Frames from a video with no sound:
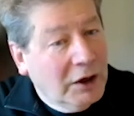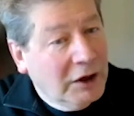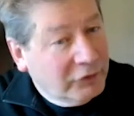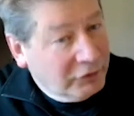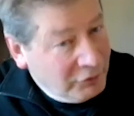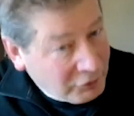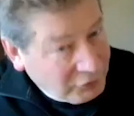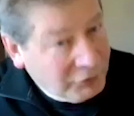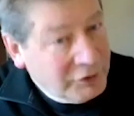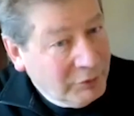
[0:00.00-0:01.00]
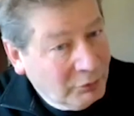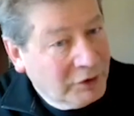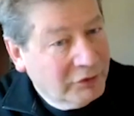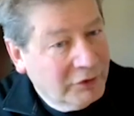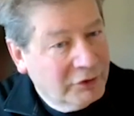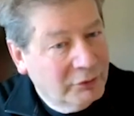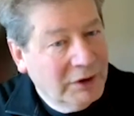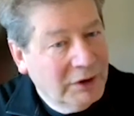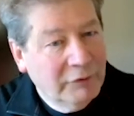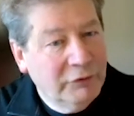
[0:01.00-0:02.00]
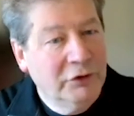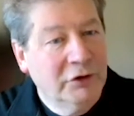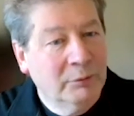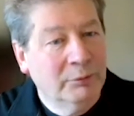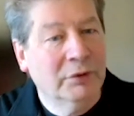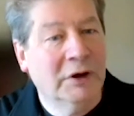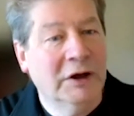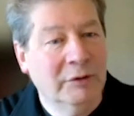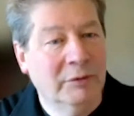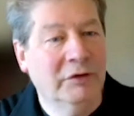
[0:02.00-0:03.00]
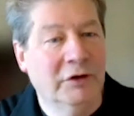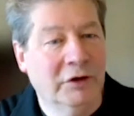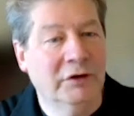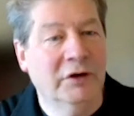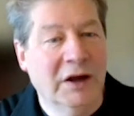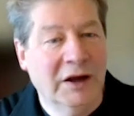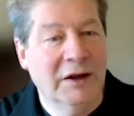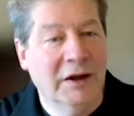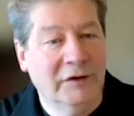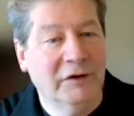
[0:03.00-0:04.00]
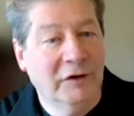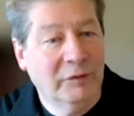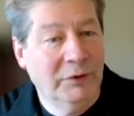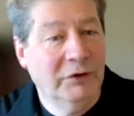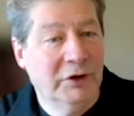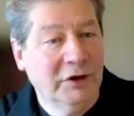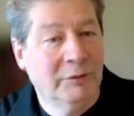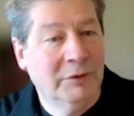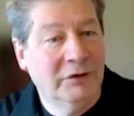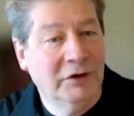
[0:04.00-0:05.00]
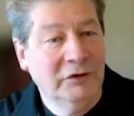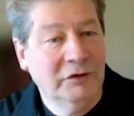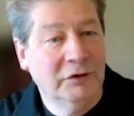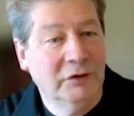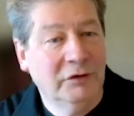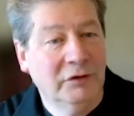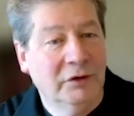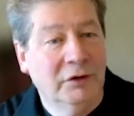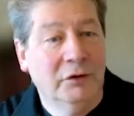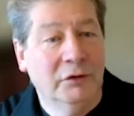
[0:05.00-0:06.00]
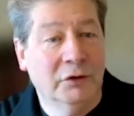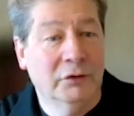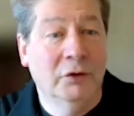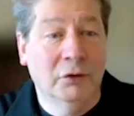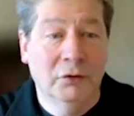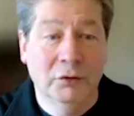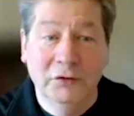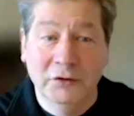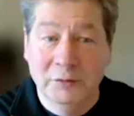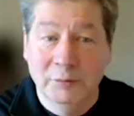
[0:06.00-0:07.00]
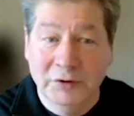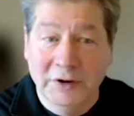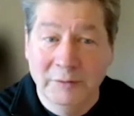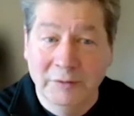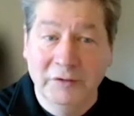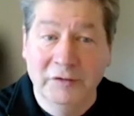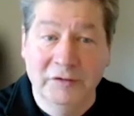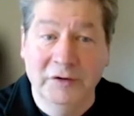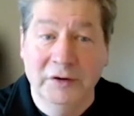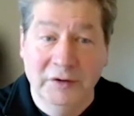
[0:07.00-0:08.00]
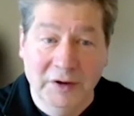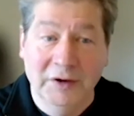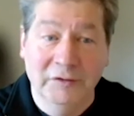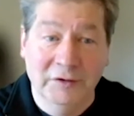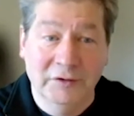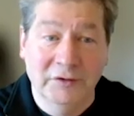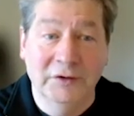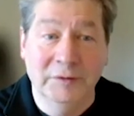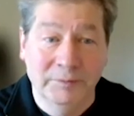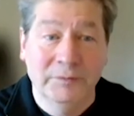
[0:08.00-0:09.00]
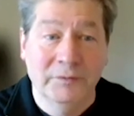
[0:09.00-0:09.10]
It's not going to be worked the other way. If you comply with the current ISSB recommendations, you're not going to comply with the CSRD.